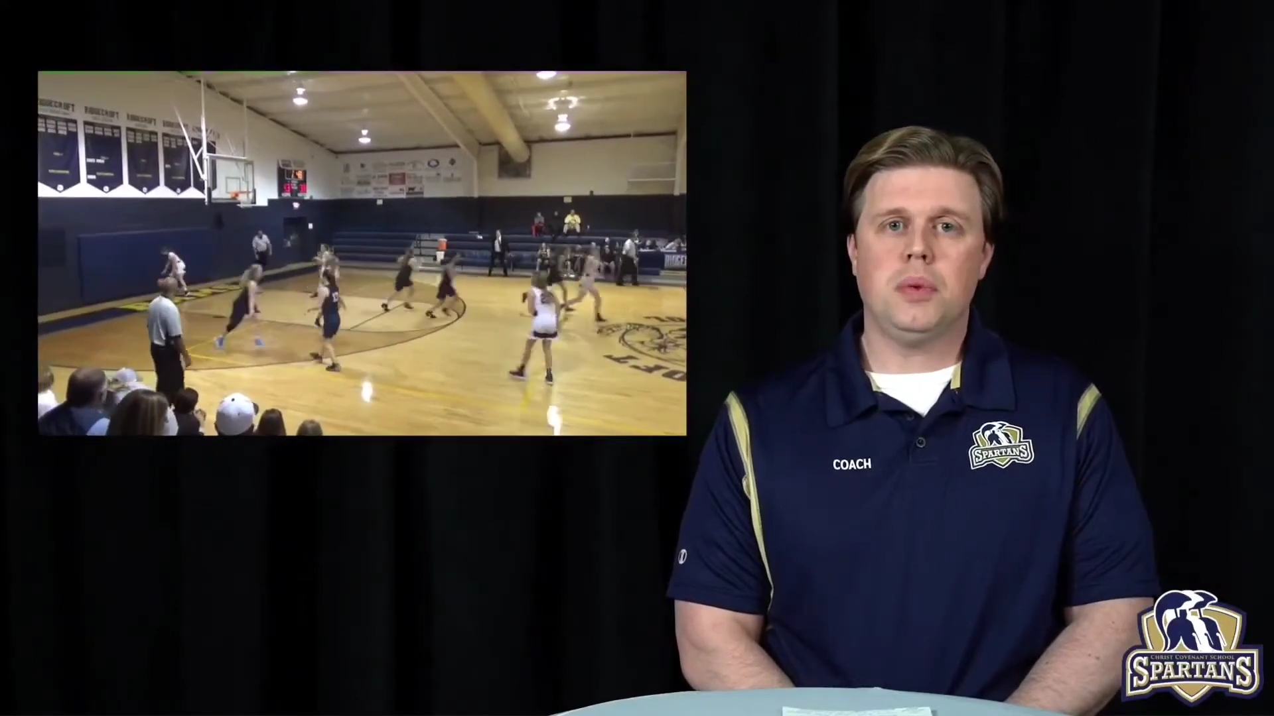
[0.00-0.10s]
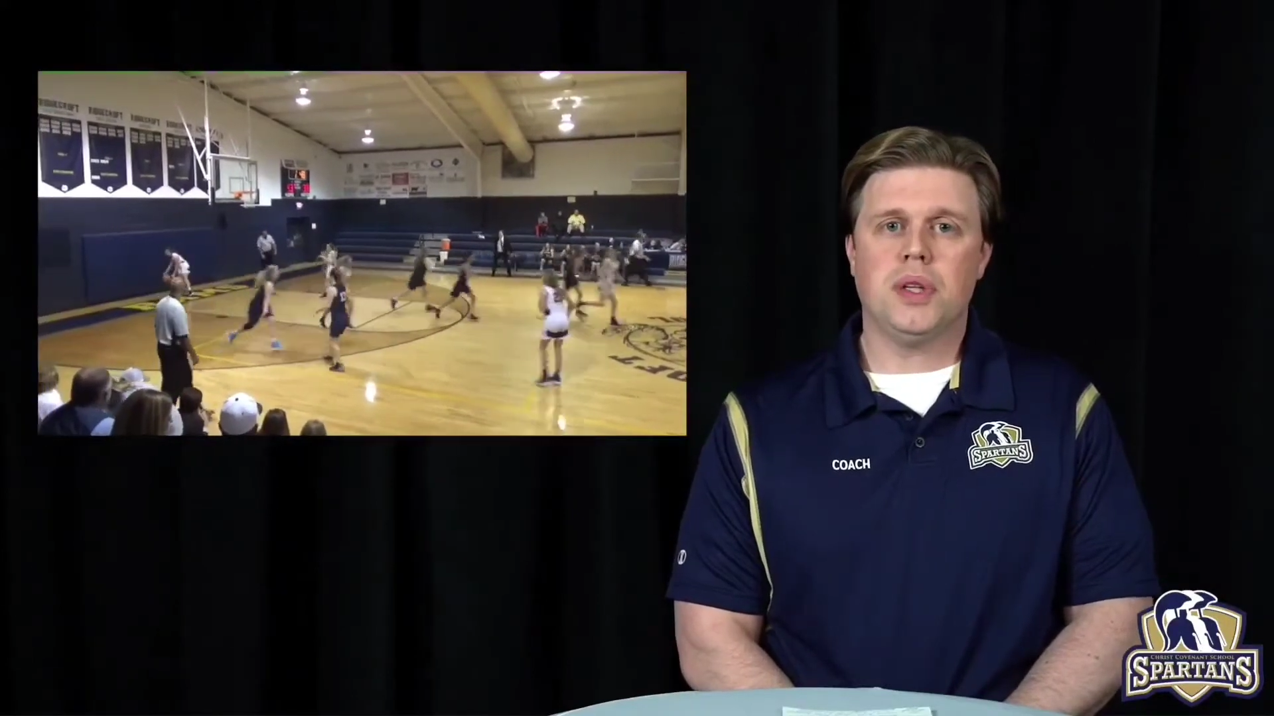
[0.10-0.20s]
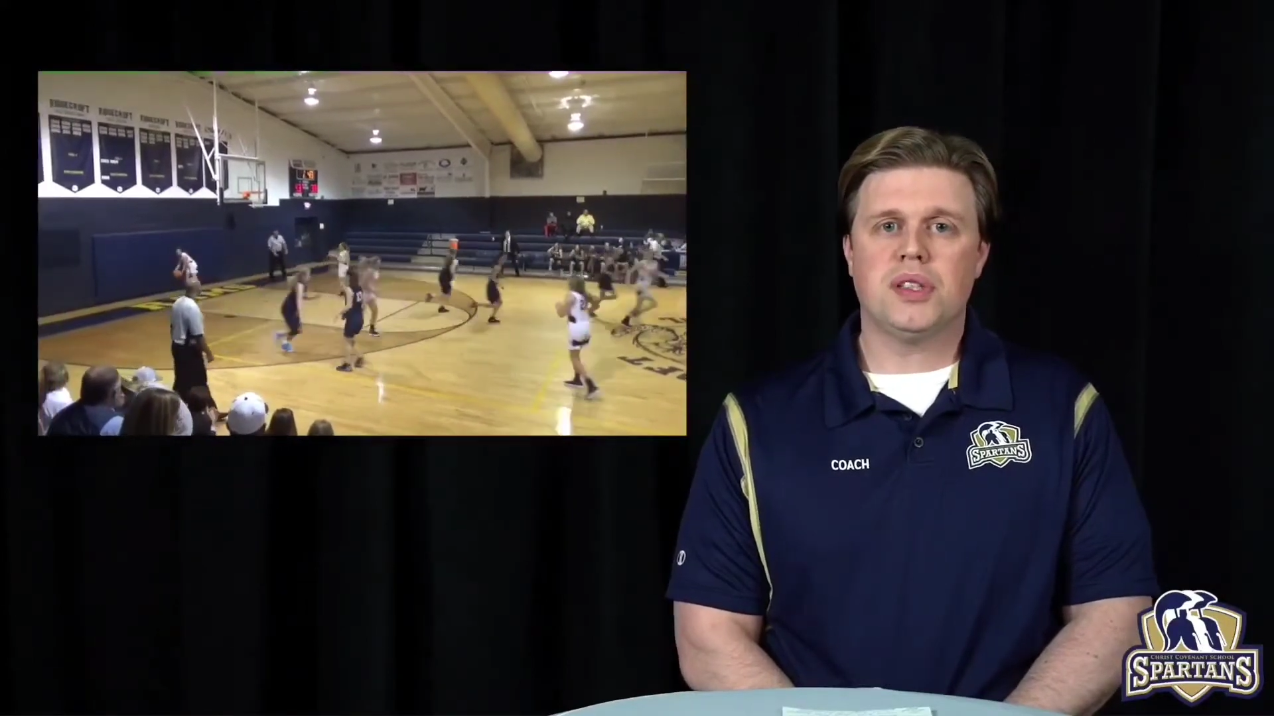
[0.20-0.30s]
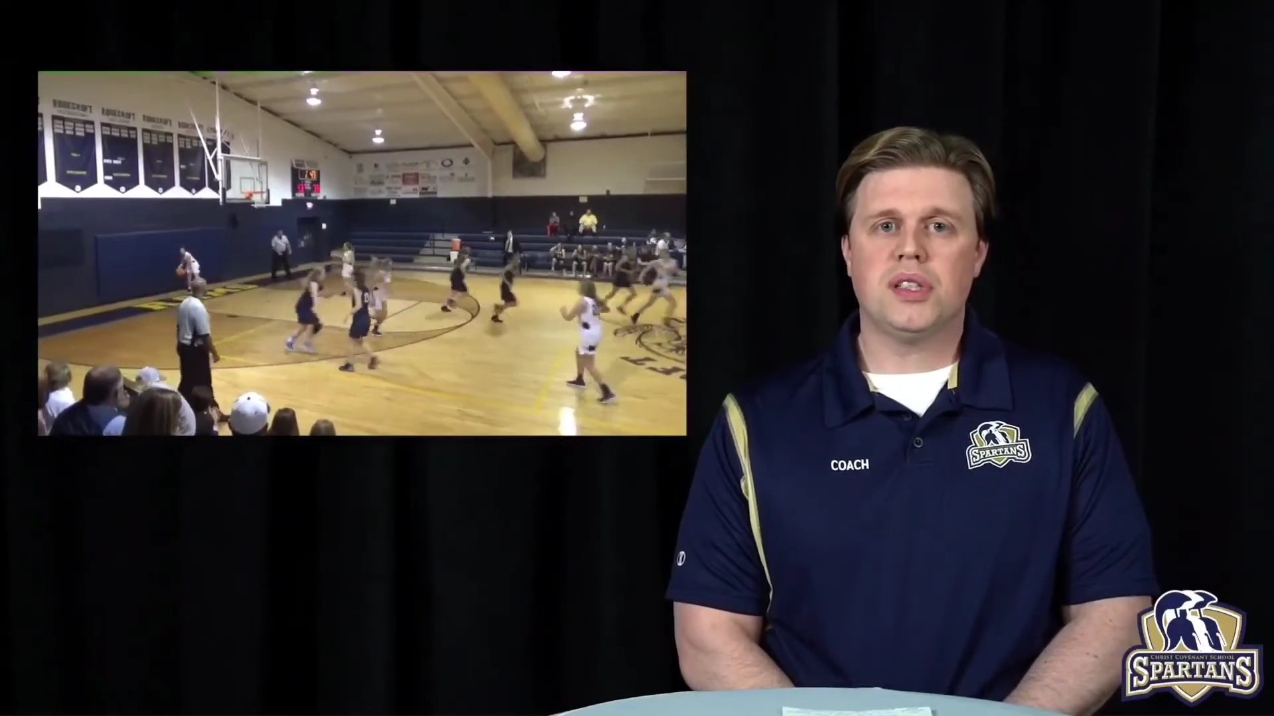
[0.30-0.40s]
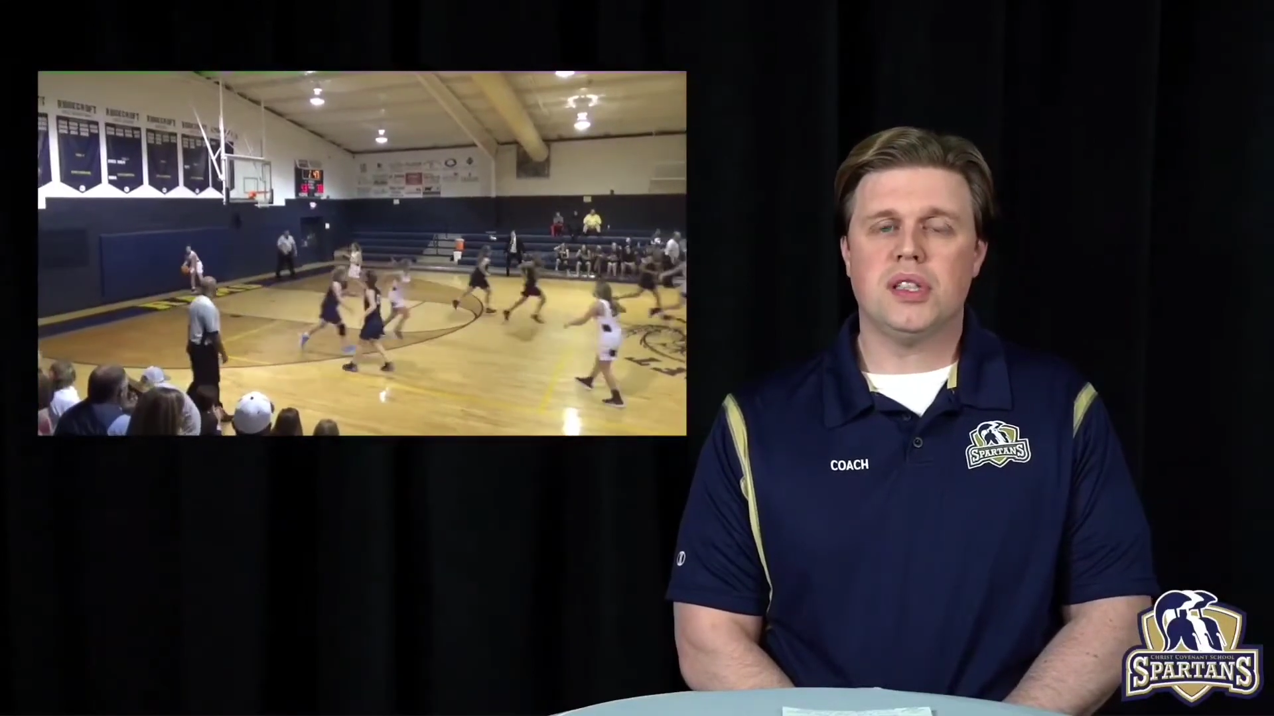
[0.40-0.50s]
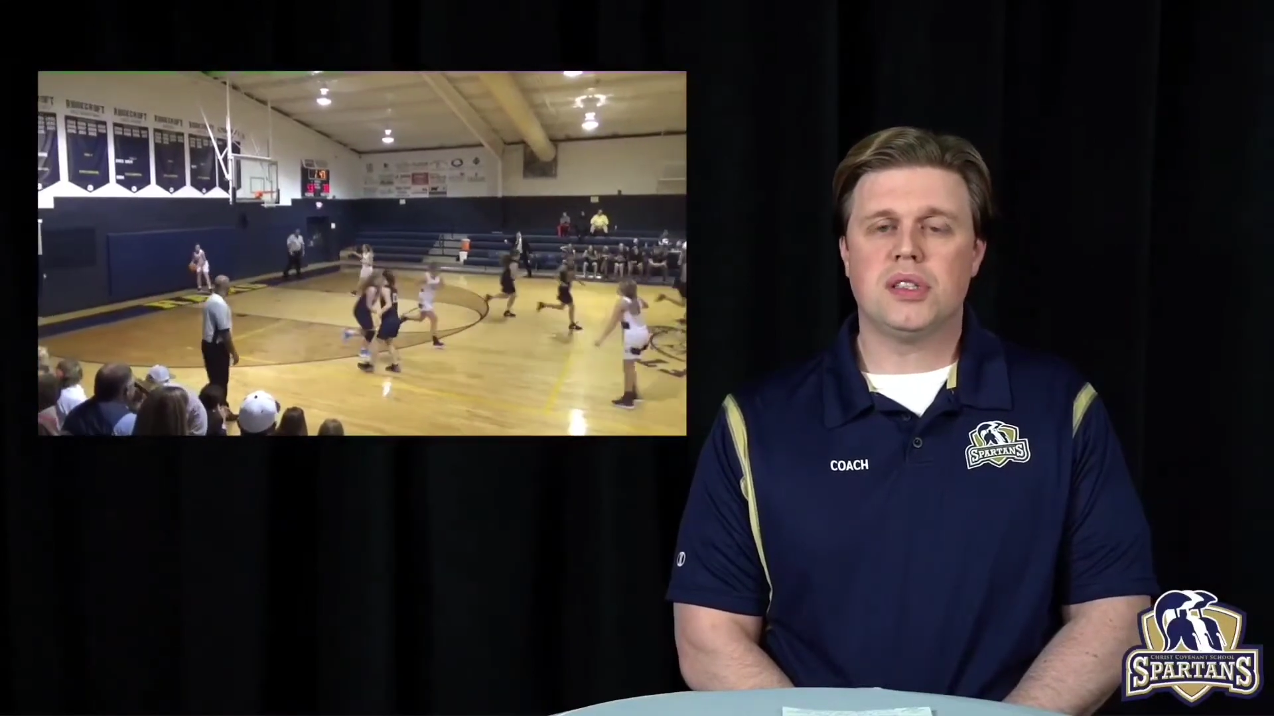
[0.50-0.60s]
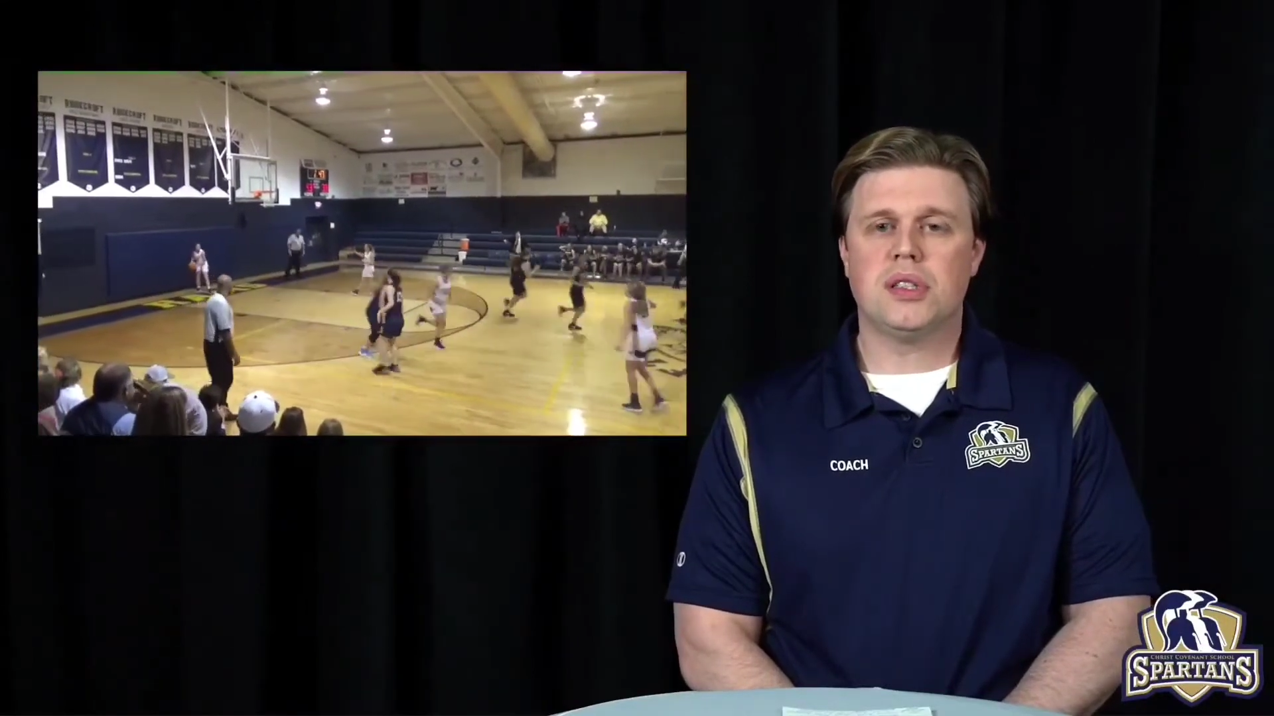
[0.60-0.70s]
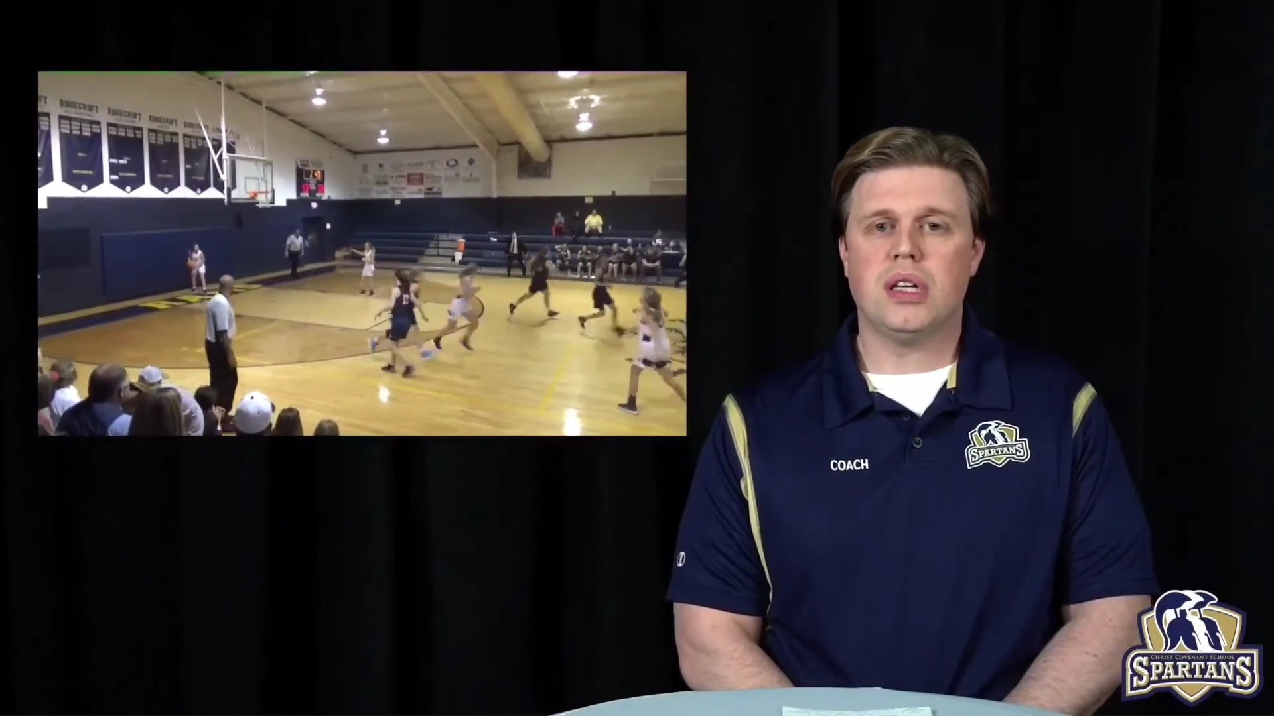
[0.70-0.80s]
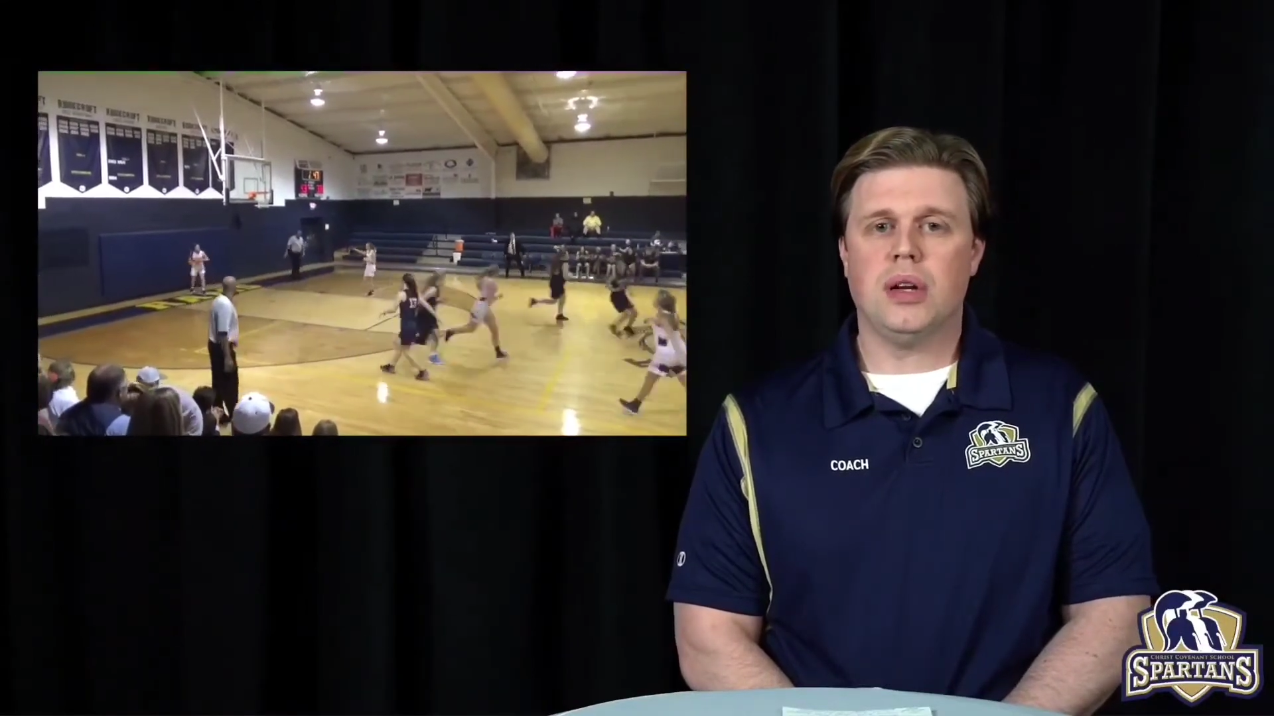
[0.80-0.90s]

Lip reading: with assists